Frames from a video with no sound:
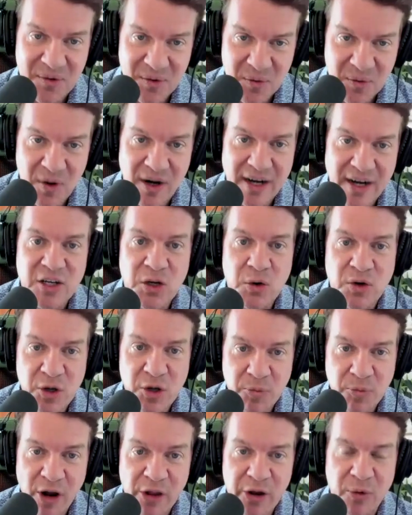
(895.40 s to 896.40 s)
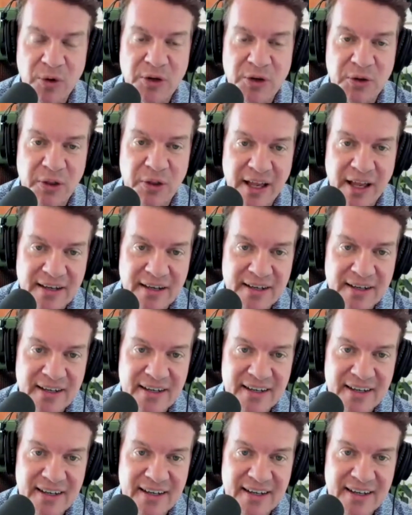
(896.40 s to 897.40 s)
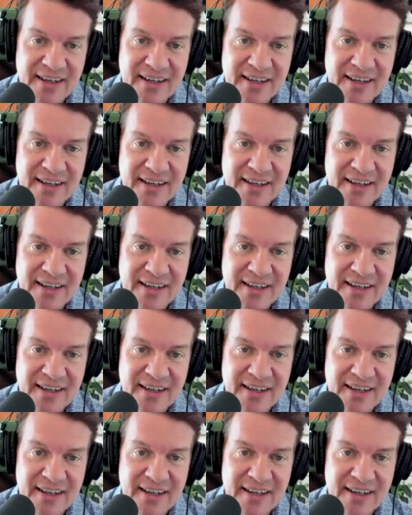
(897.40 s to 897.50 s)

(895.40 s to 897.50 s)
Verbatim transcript: Right, you and your brother would do that. Yeah.